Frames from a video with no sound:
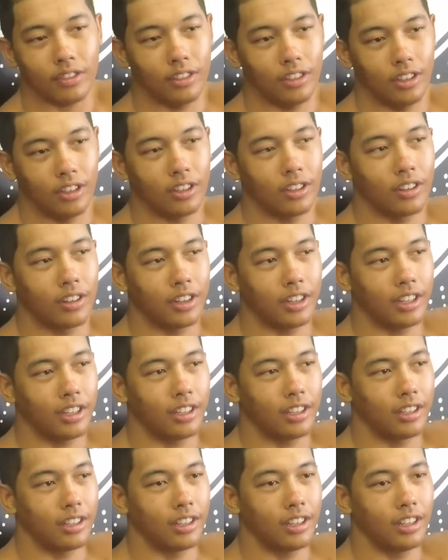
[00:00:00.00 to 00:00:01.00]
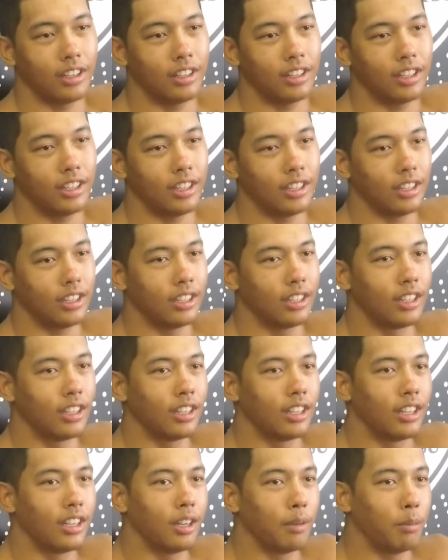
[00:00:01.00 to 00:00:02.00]
You know, and then
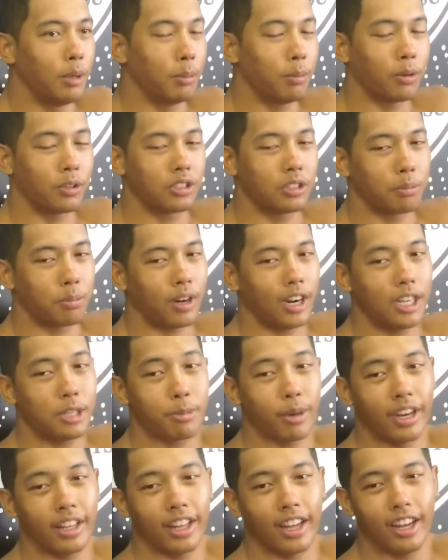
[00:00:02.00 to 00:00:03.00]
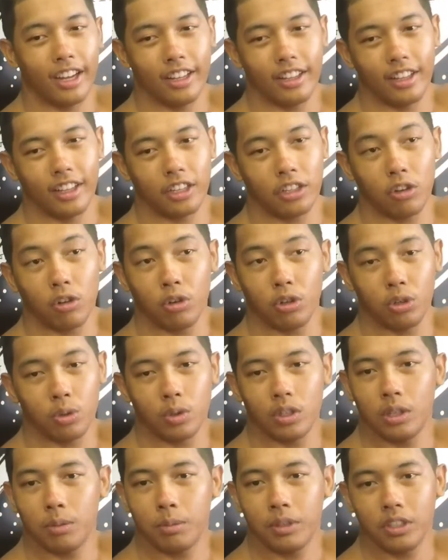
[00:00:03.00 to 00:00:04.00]
people are surprised by that. Like, oh, you don't
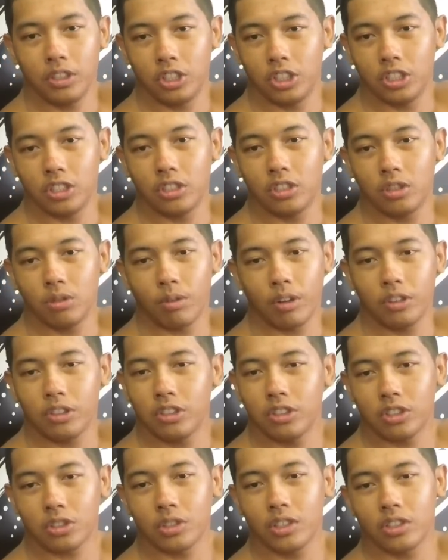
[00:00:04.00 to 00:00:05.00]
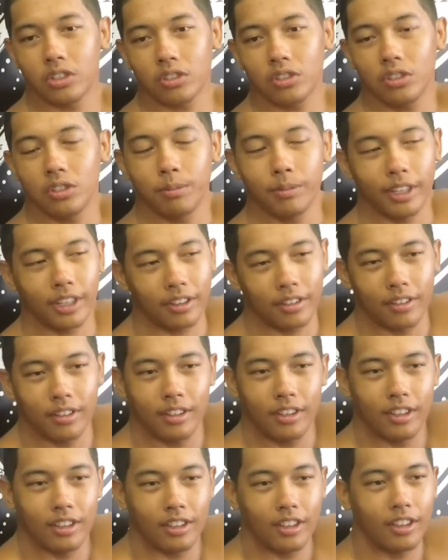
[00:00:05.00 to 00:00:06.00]
want to be a jiu-jitsu? Why don't you just quit school? I'm like,
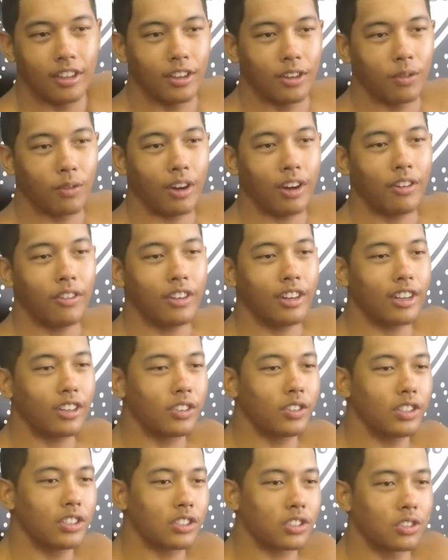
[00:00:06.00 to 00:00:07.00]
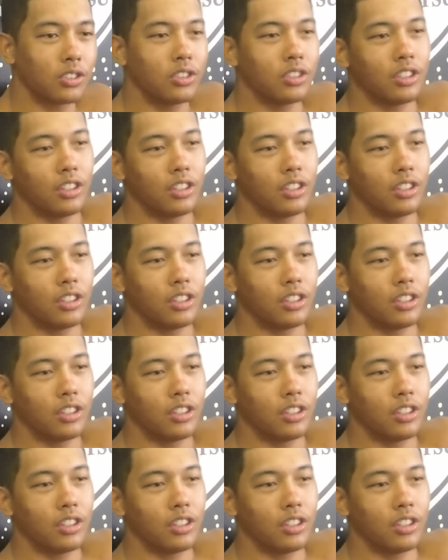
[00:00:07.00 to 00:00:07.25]
why would I quit school?